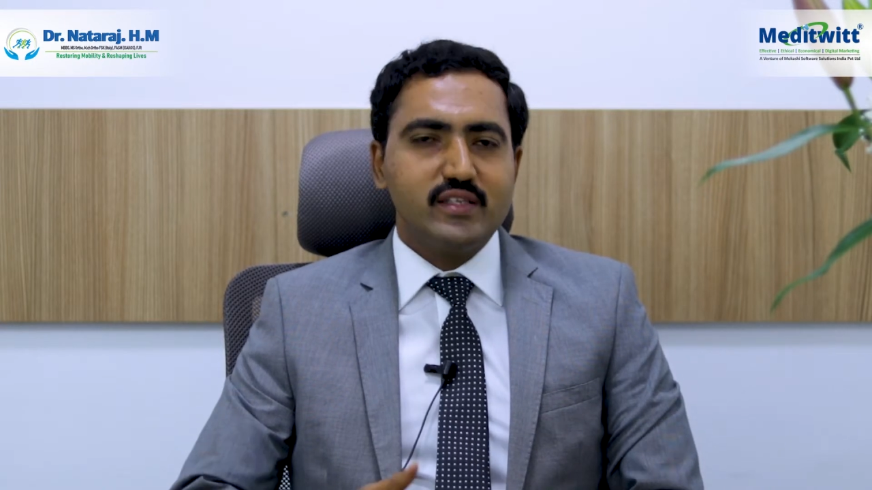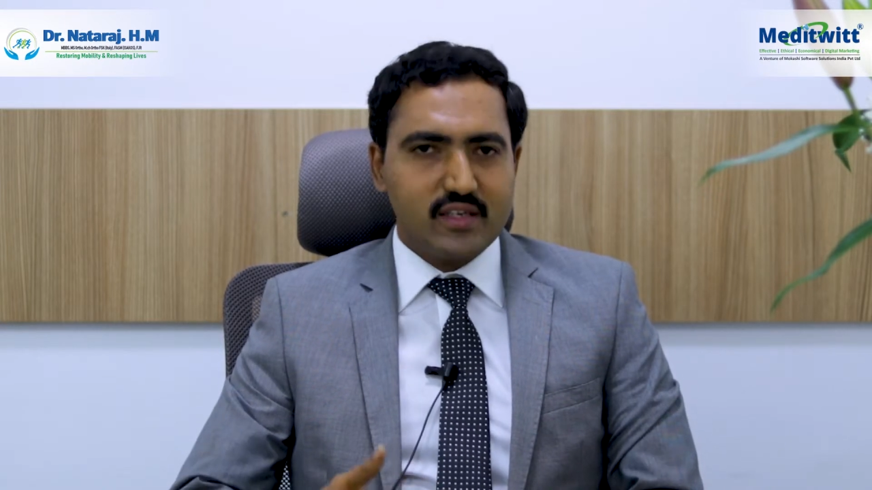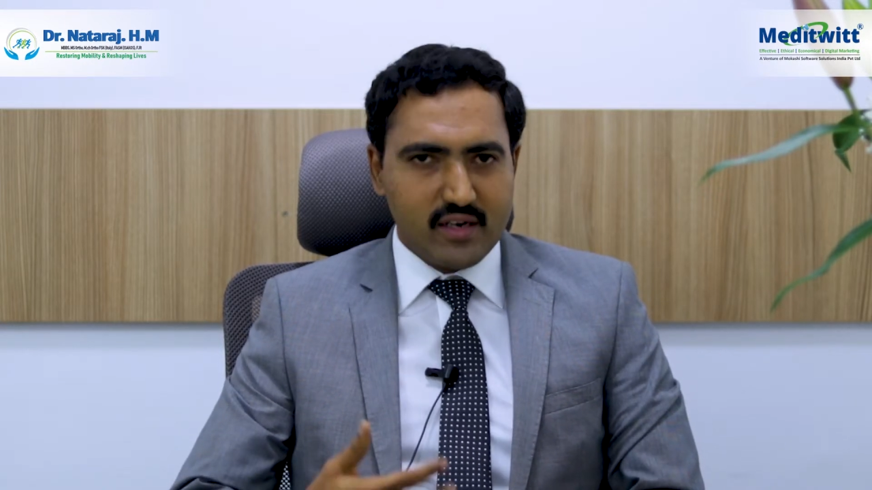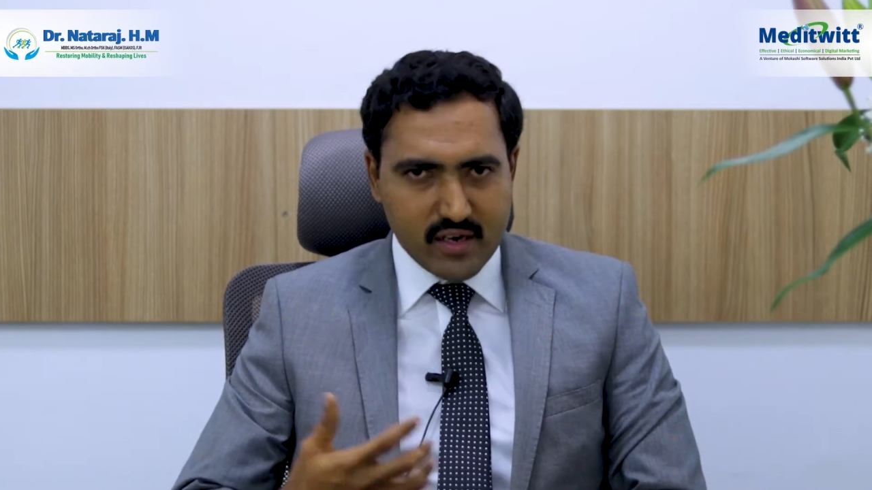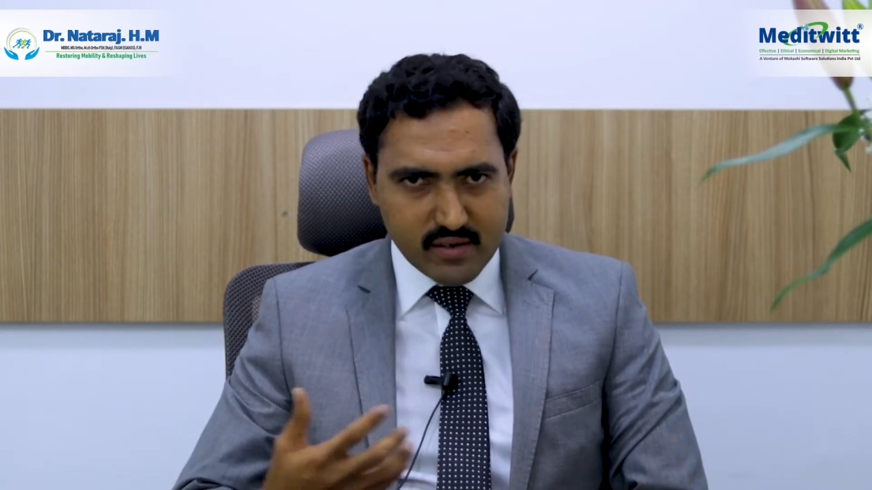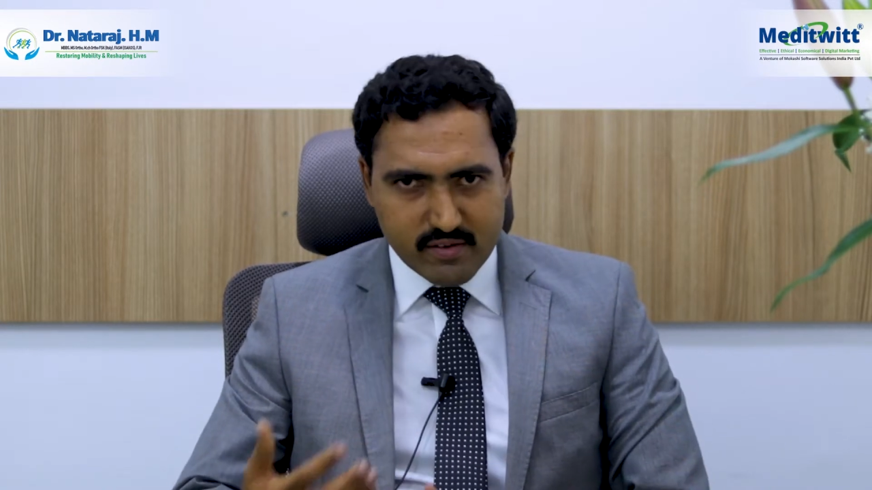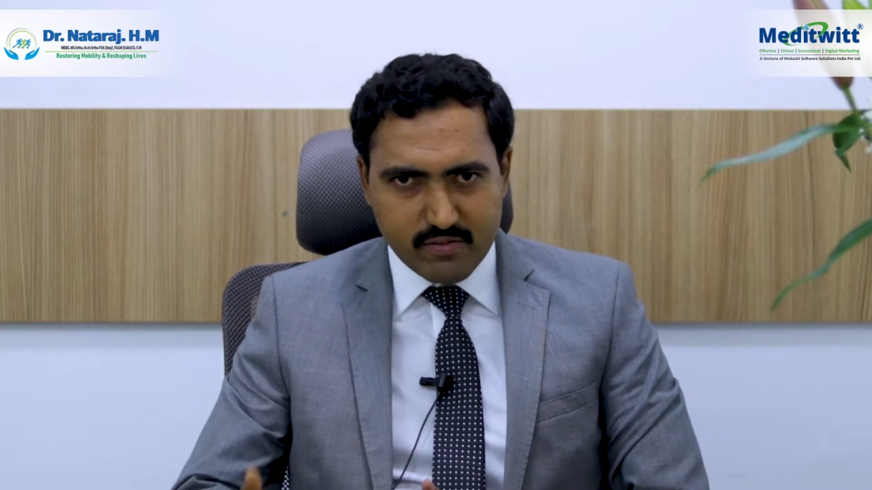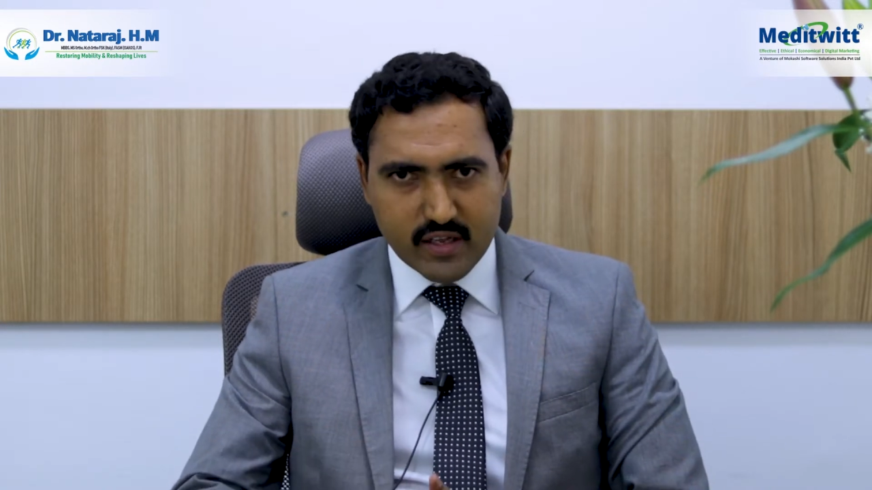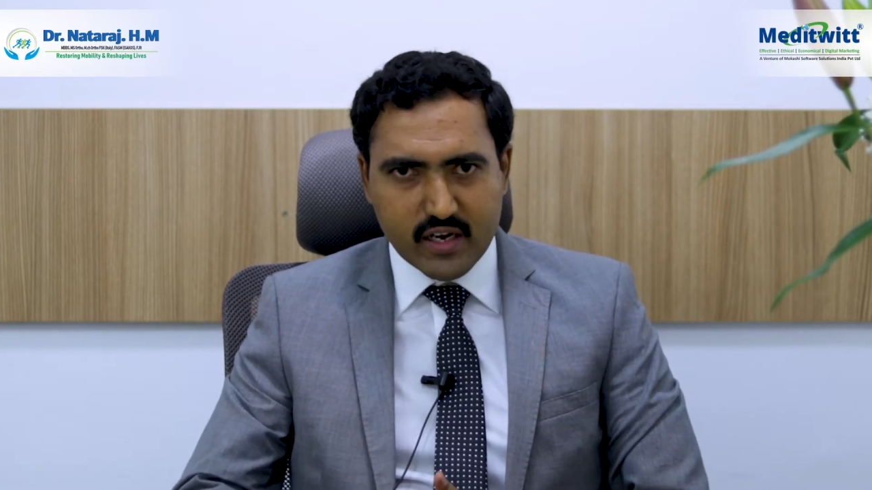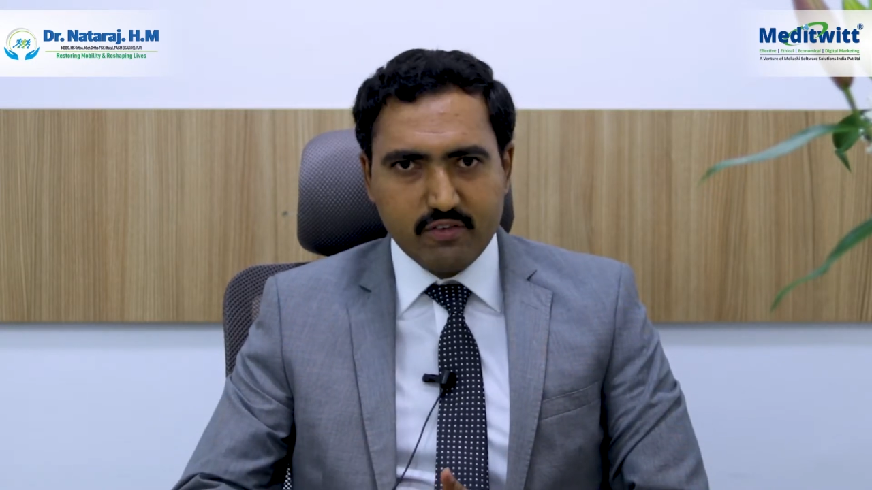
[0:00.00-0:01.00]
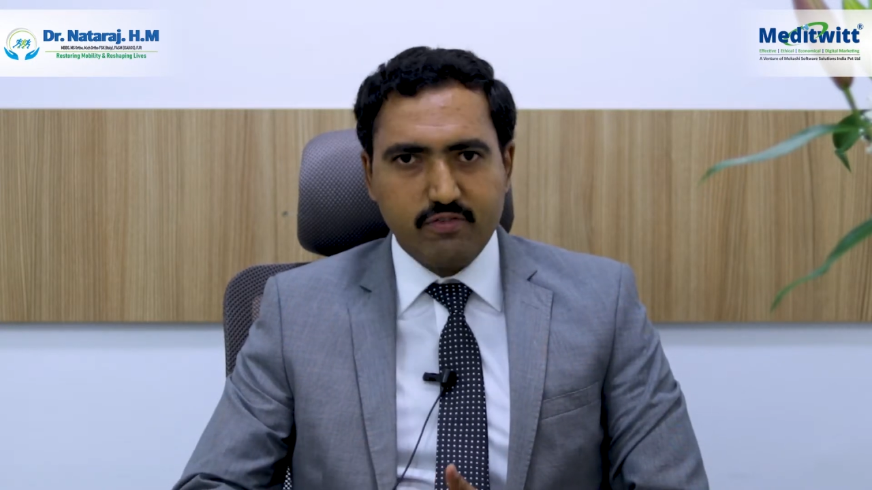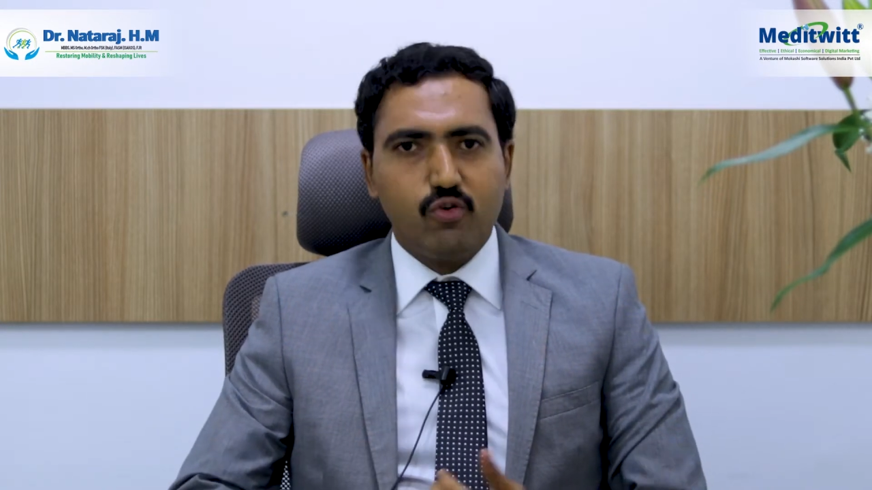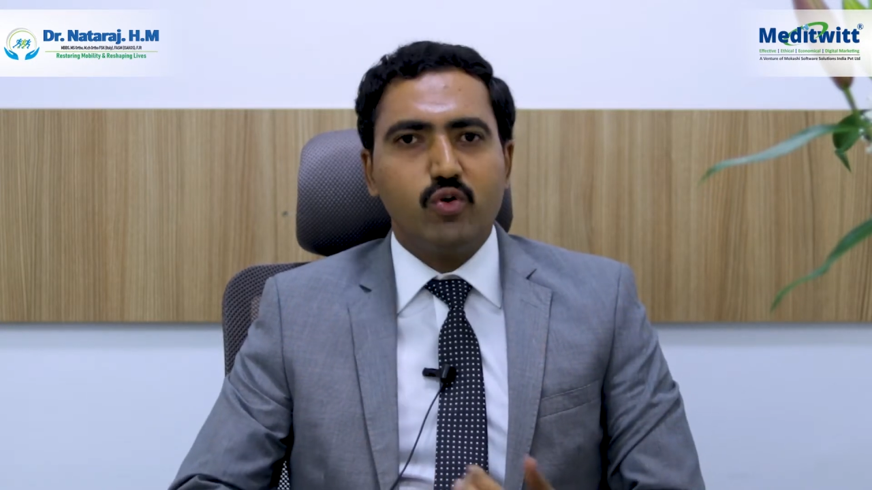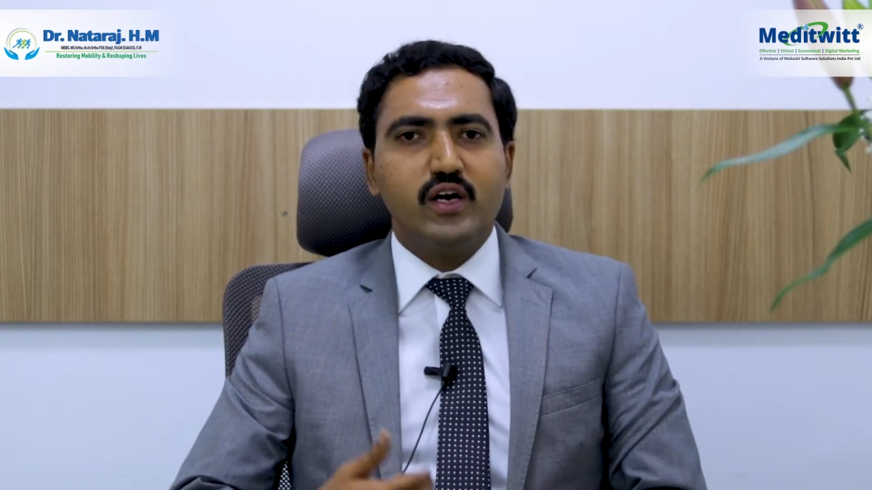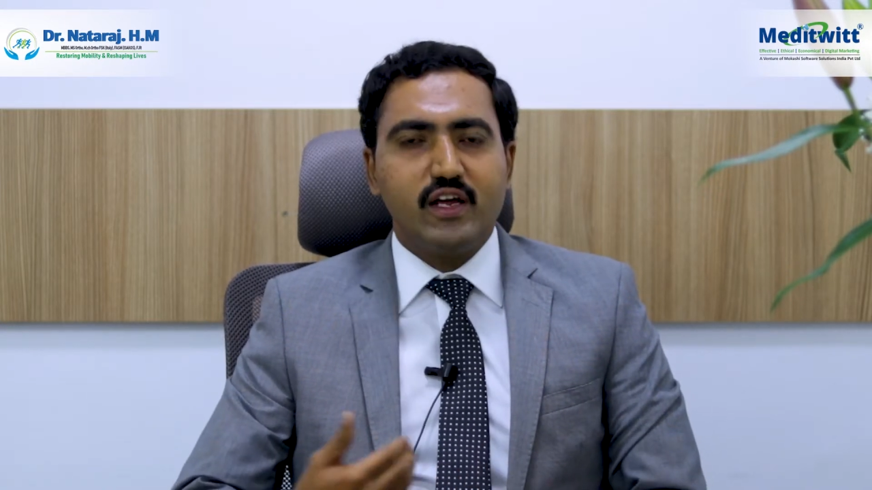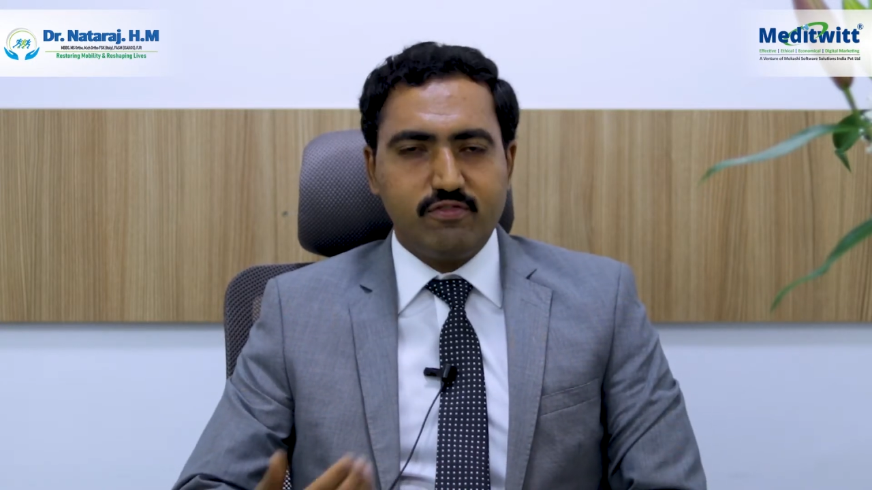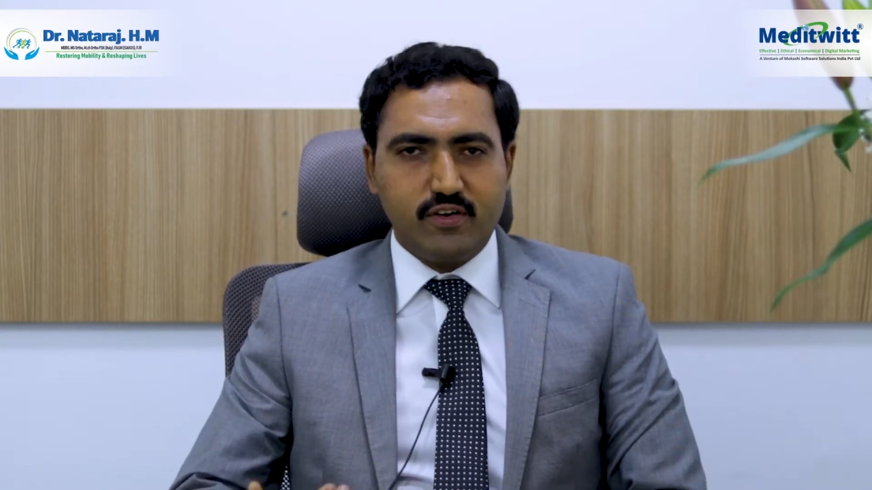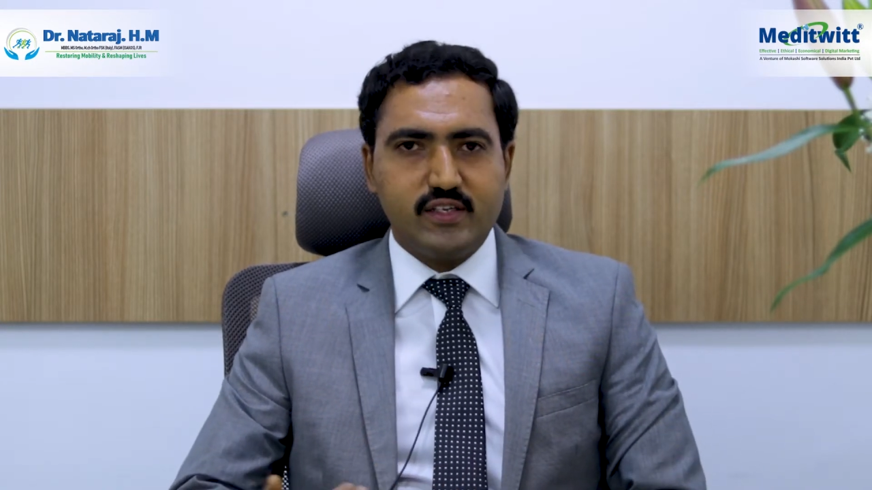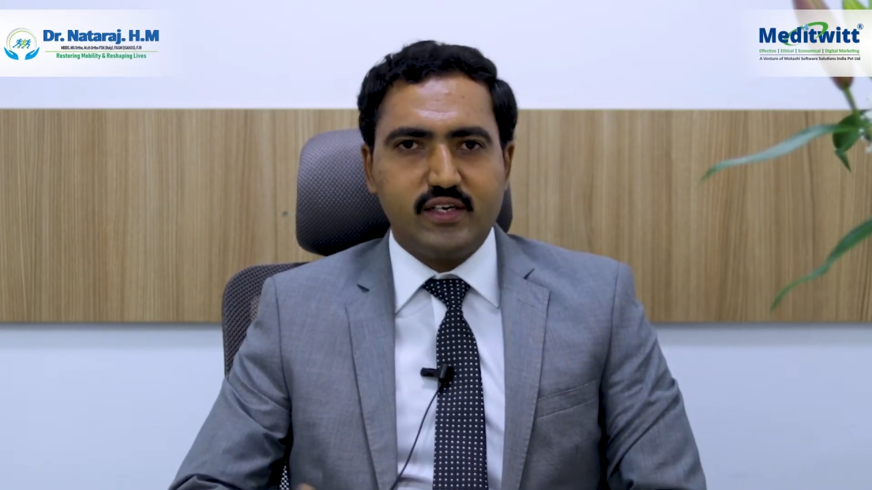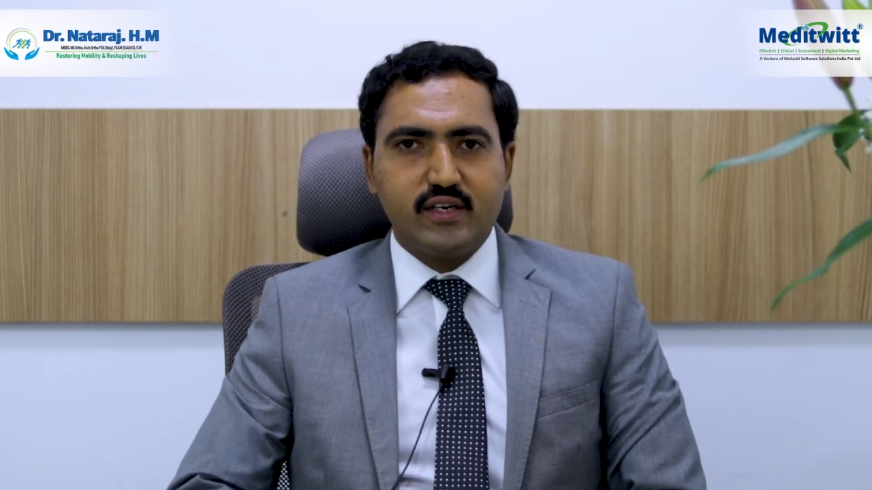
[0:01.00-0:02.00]
the cuff won't tear
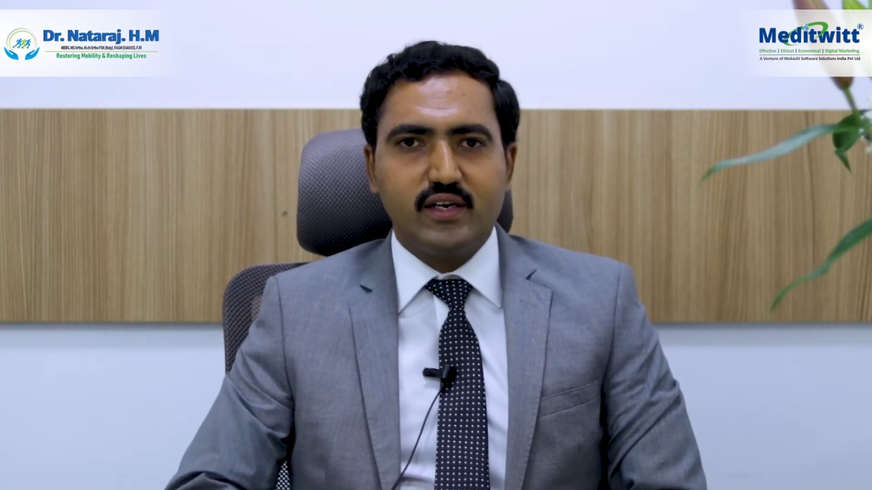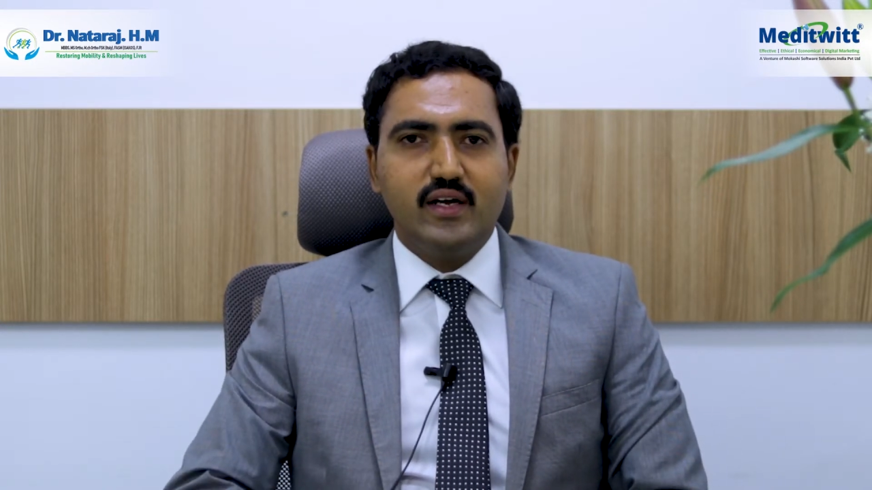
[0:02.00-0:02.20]
further.